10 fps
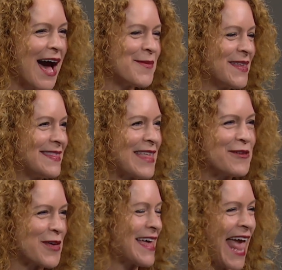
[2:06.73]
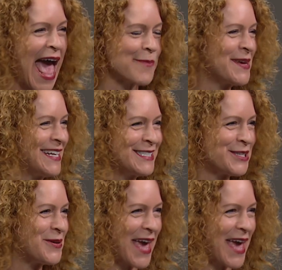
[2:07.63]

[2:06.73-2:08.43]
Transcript: I mean, that, that happiness you